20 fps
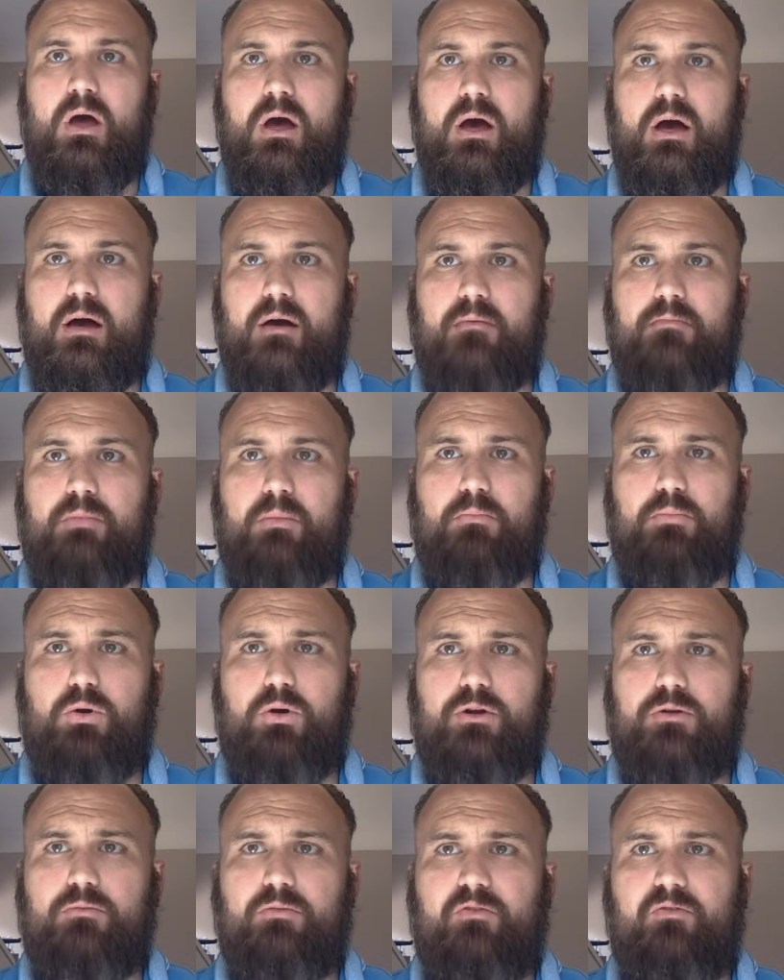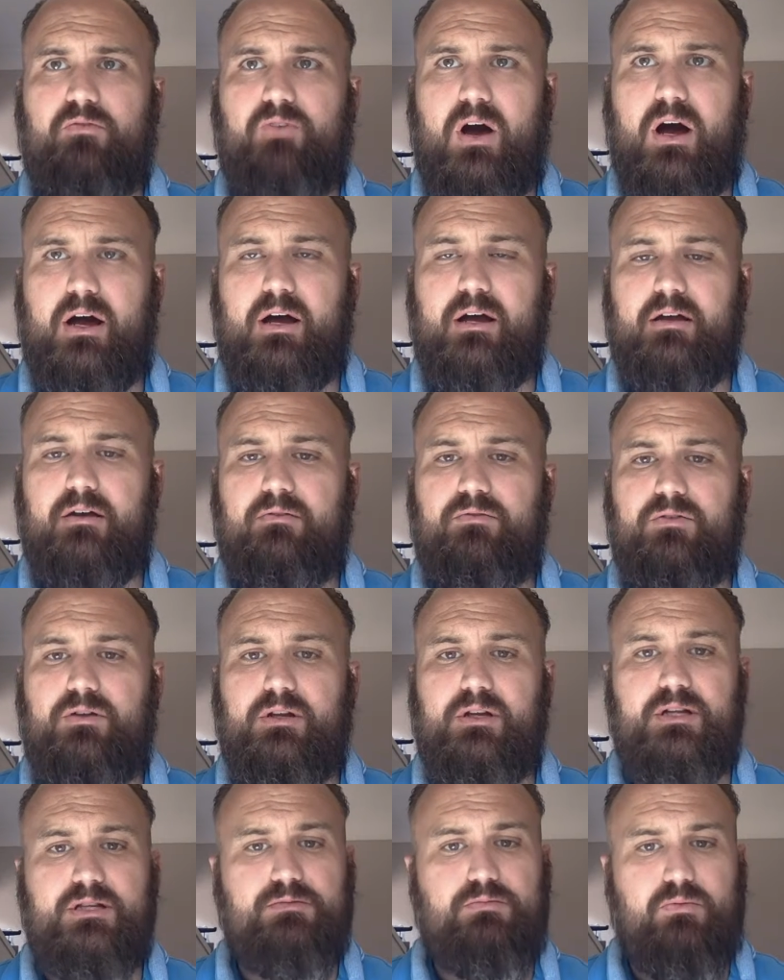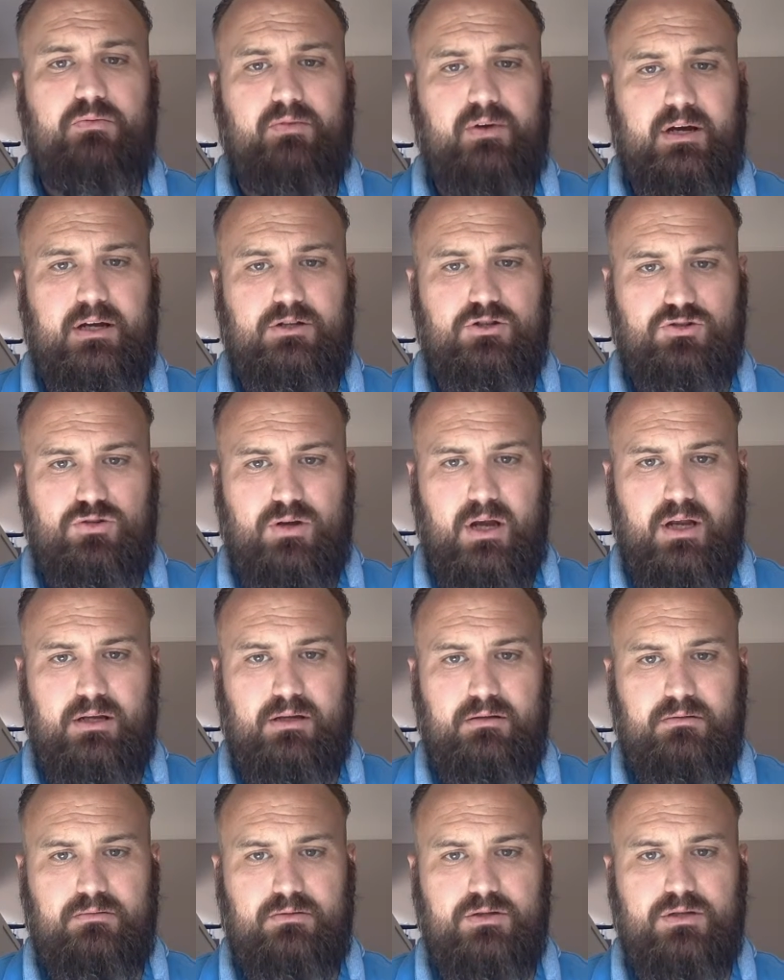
Point number 5, you need to provide training.